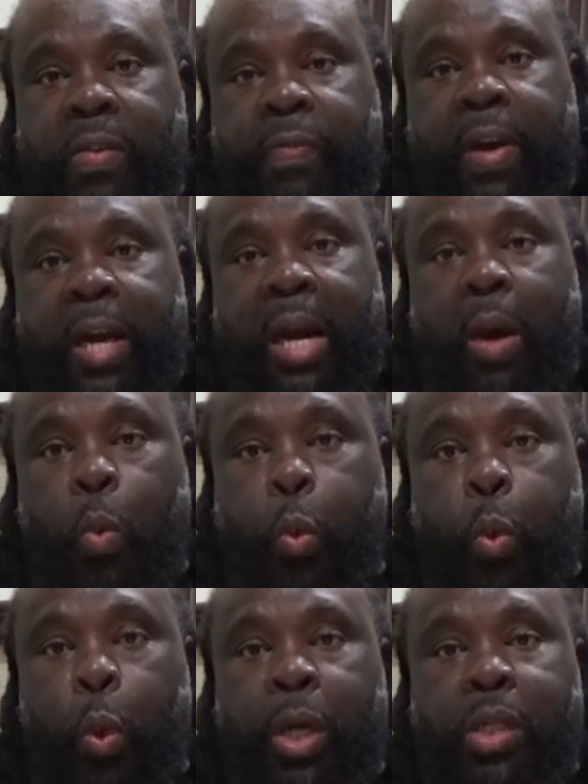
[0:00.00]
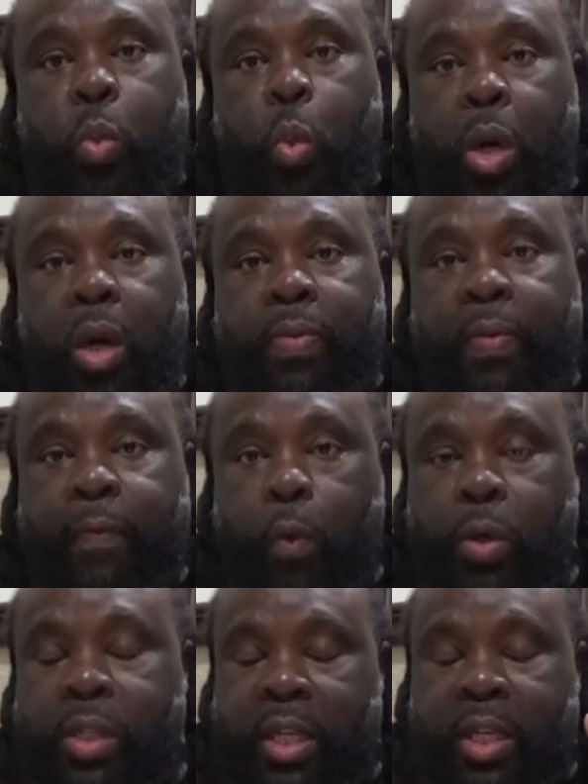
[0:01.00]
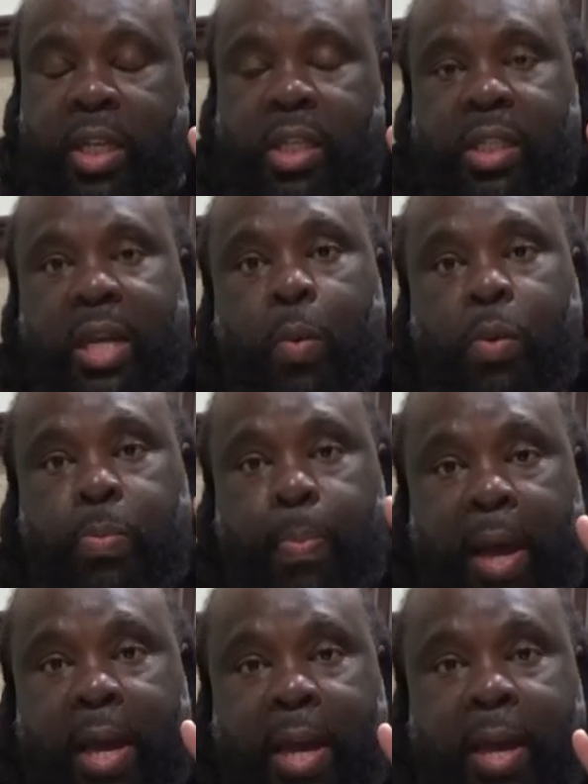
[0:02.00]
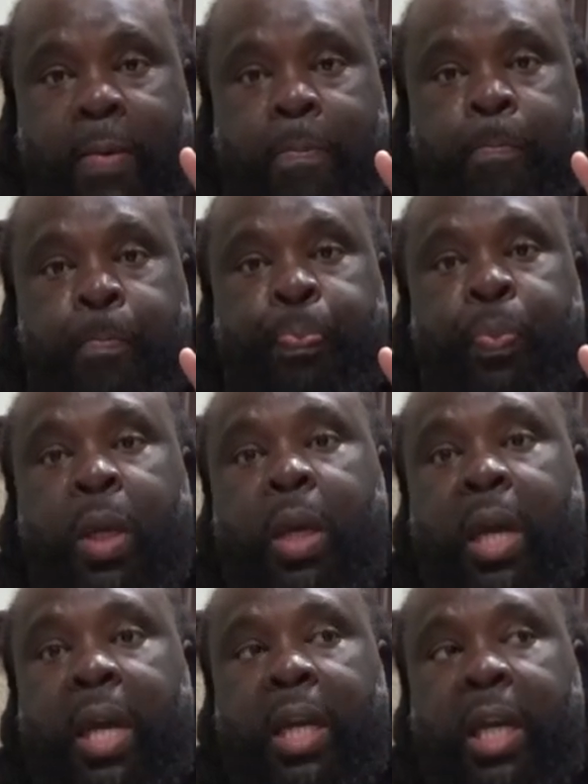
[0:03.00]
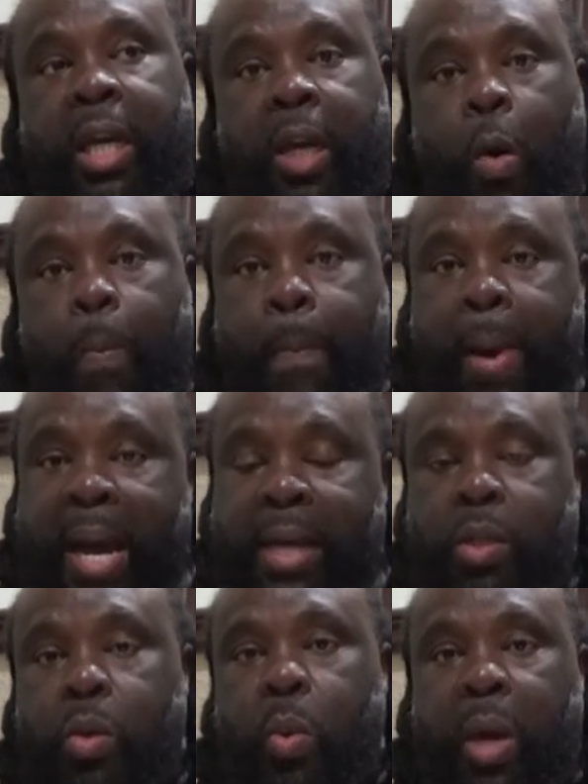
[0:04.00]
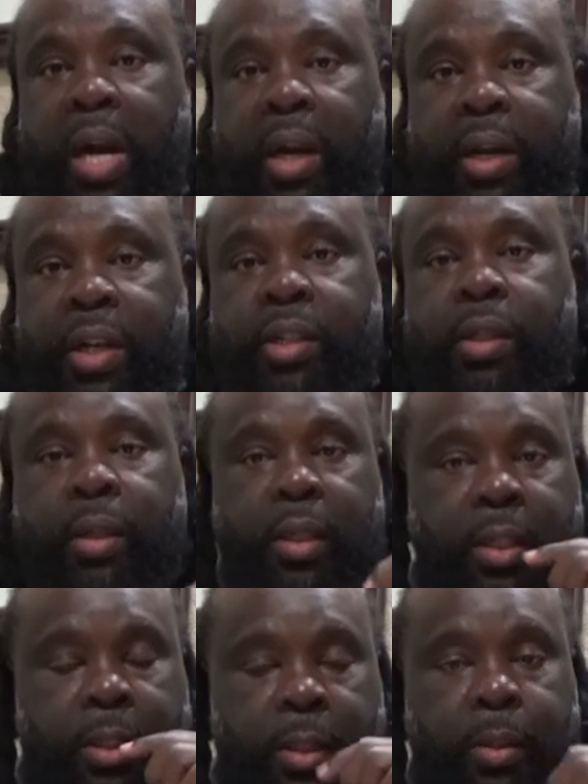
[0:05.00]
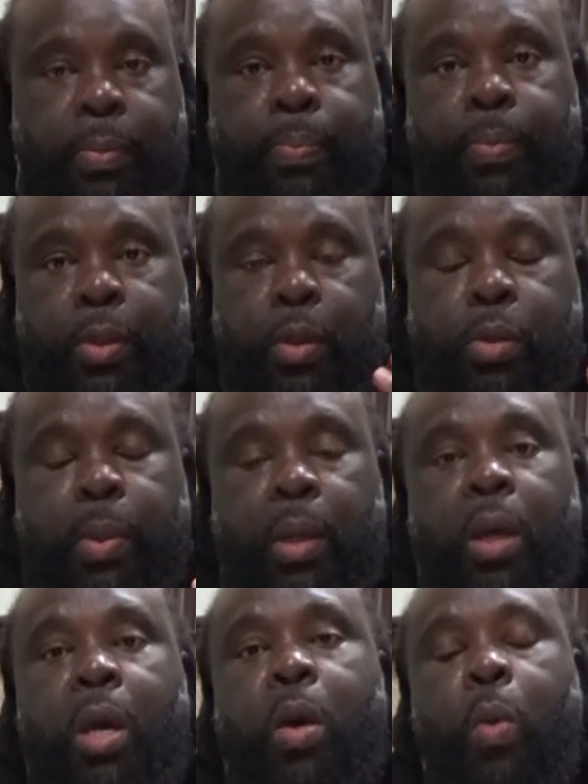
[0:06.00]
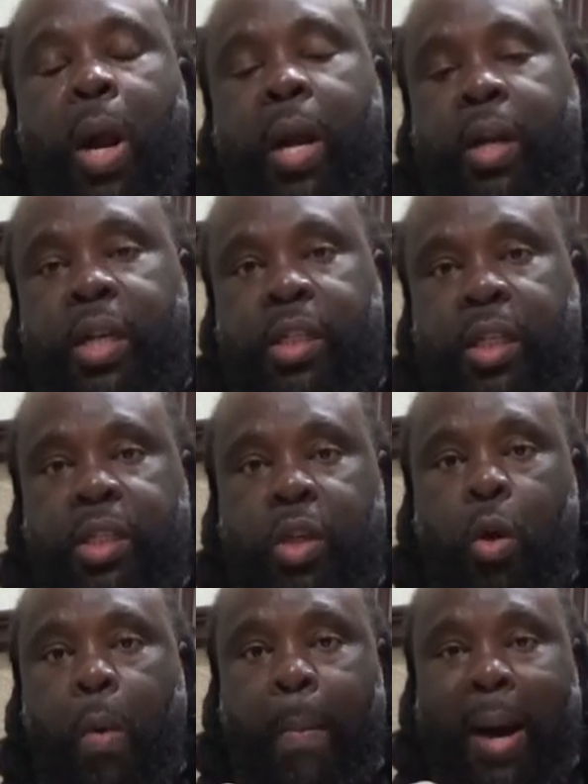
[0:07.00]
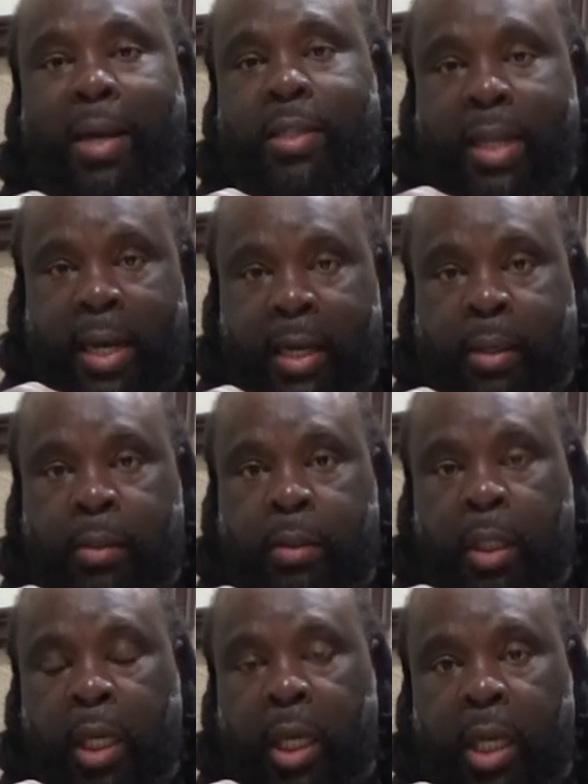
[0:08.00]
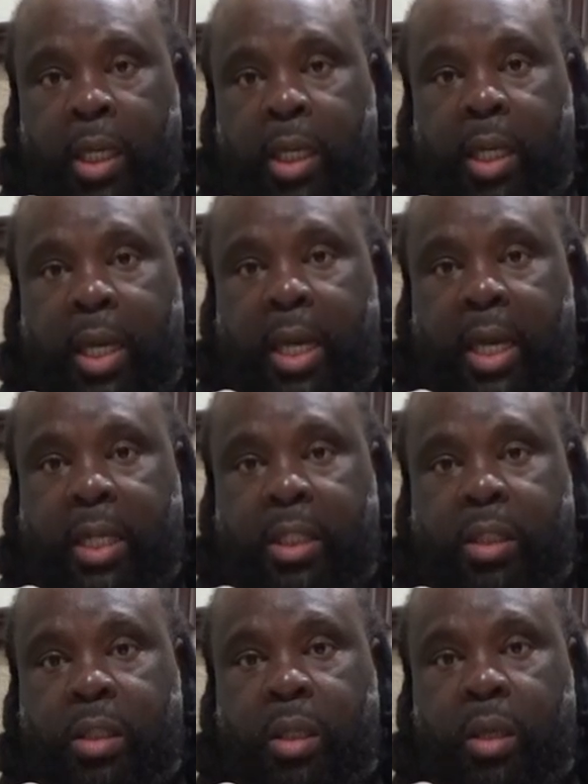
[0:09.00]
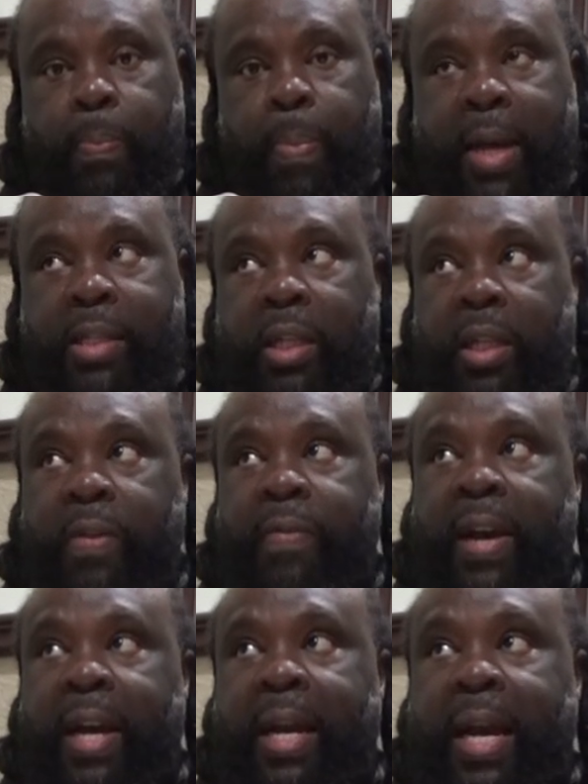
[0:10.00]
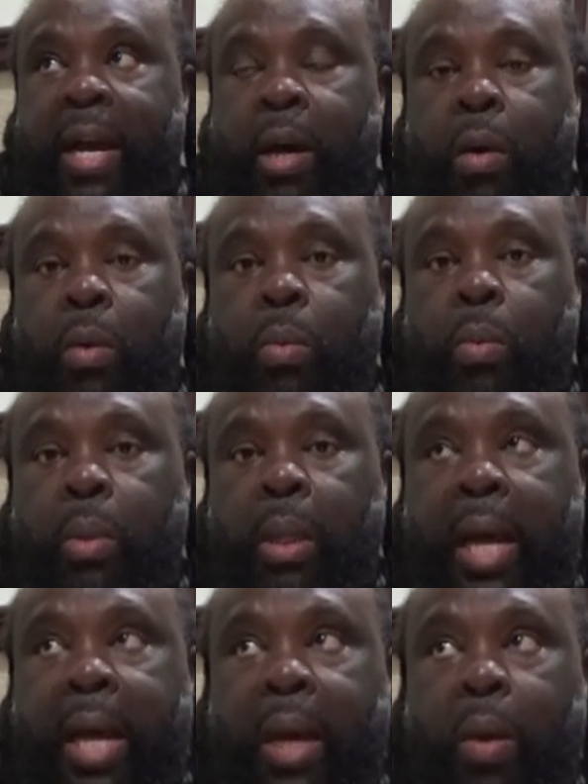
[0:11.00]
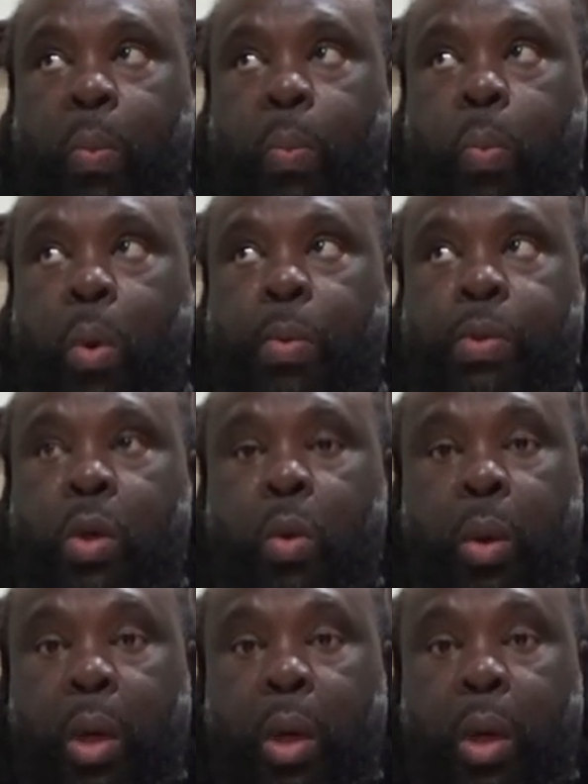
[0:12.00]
to find out which one of the four tens that was bad, and then go back to when I initially, excuse me, when I initially tore the box down to basically find out like what was going